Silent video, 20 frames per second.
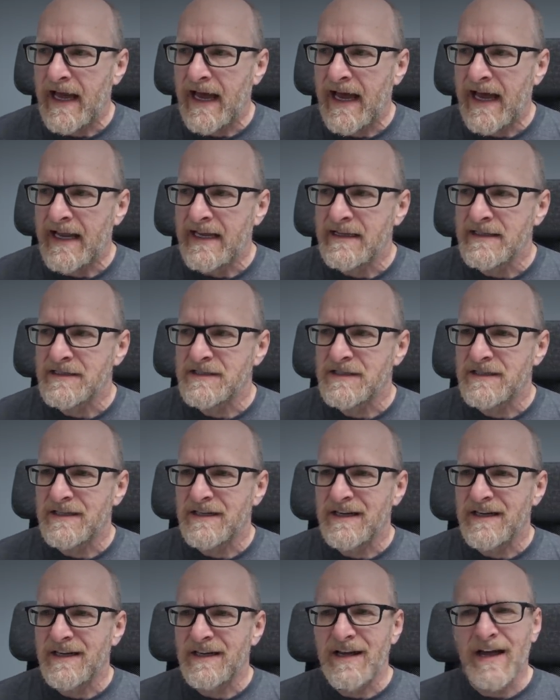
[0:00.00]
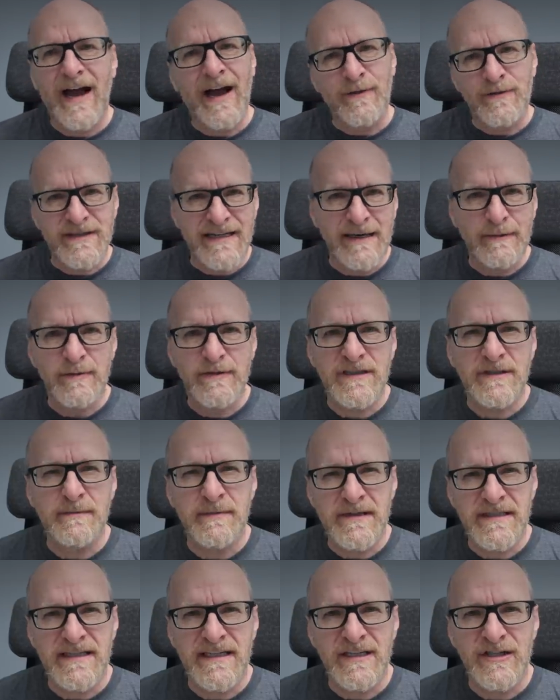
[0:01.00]
and I was able to
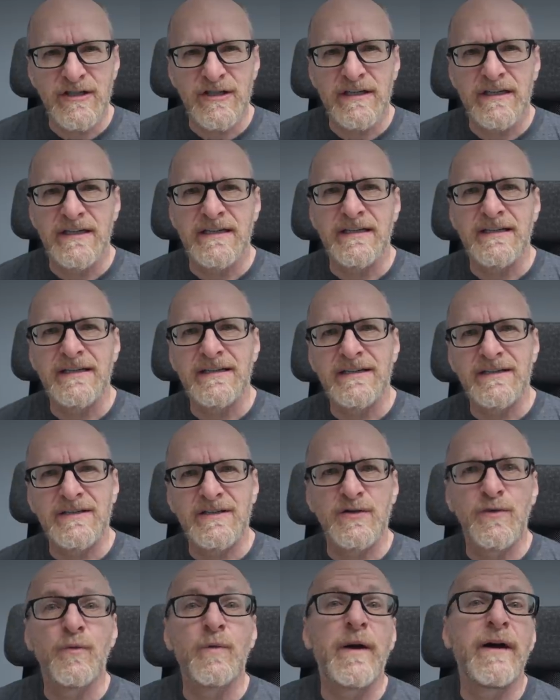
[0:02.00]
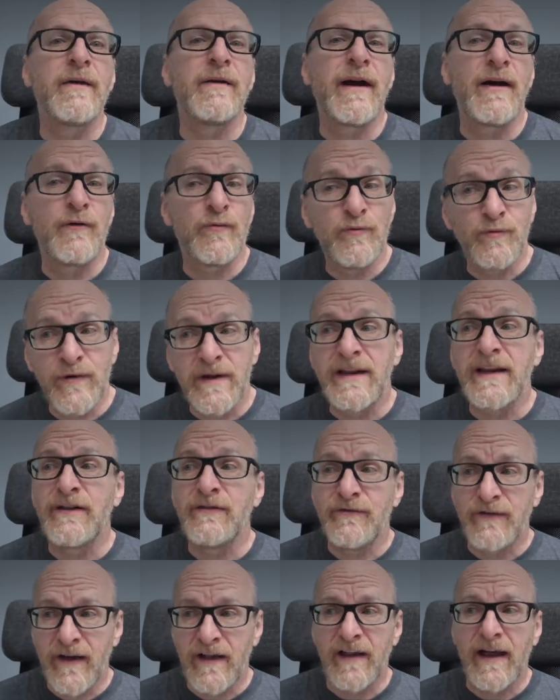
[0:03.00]
position it to where I
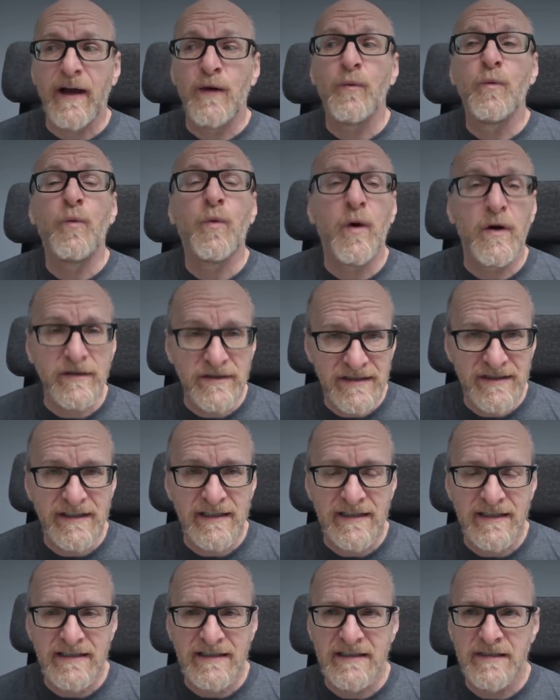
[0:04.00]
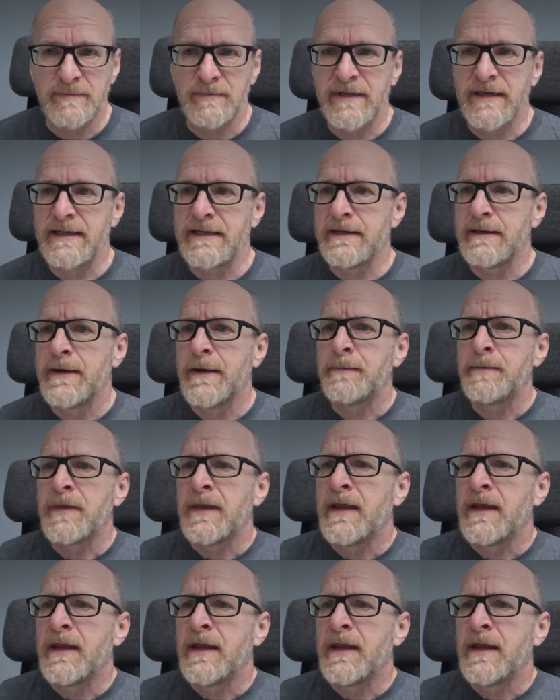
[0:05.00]
really felt I wanted it to be.